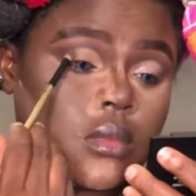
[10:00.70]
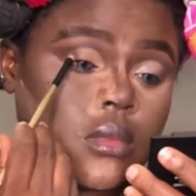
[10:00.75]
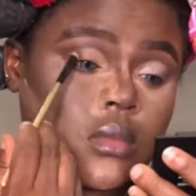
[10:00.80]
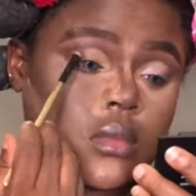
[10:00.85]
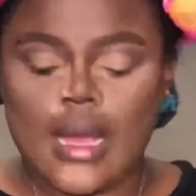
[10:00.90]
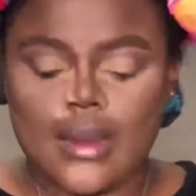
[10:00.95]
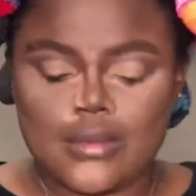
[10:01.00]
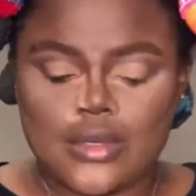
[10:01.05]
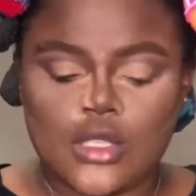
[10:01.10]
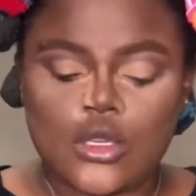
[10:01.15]

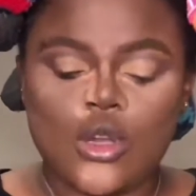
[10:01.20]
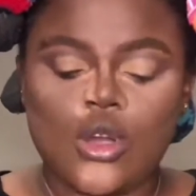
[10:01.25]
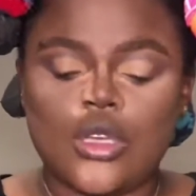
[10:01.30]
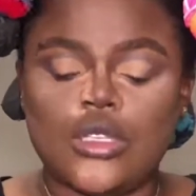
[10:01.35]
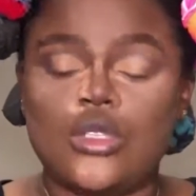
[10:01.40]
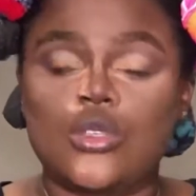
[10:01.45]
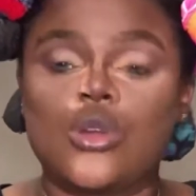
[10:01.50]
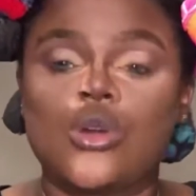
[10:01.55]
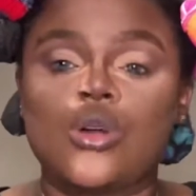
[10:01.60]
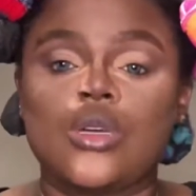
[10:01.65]
I'm still going
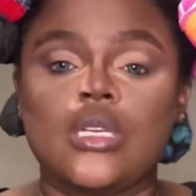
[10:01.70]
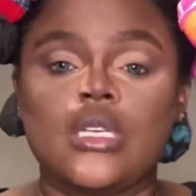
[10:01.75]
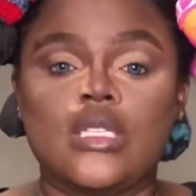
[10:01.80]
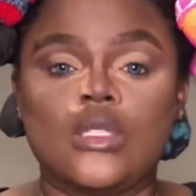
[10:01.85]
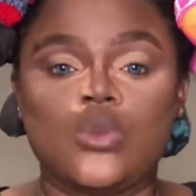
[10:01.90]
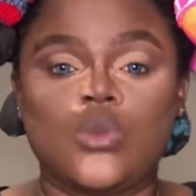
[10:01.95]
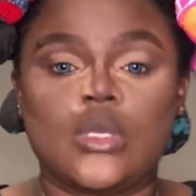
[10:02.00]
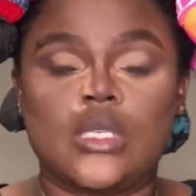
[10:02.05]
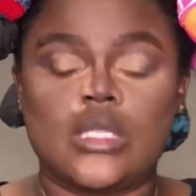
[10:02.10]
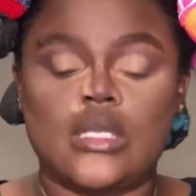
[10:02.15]
to go in
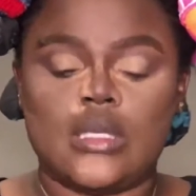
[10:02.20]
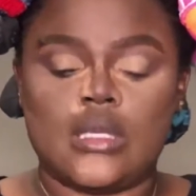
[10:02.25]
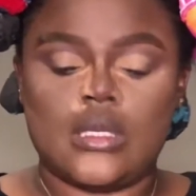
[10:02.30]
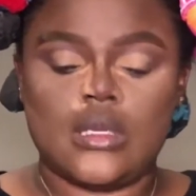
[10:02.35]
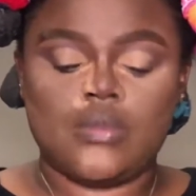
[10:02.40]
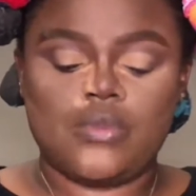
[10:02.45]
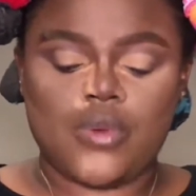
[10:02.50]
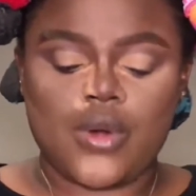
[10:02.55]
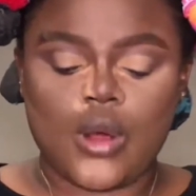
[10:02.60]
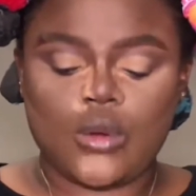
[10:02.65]
with the brown